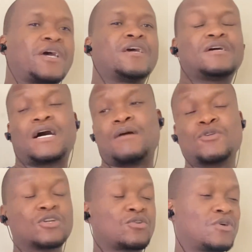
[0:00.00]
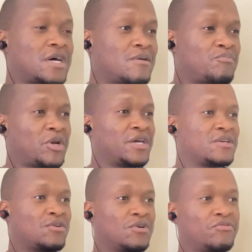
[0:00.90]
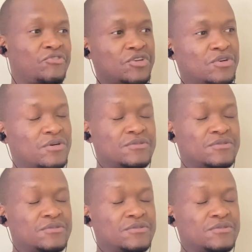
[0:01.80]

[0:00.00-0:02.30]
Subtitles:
Okay, I'm not gonna play the whole video.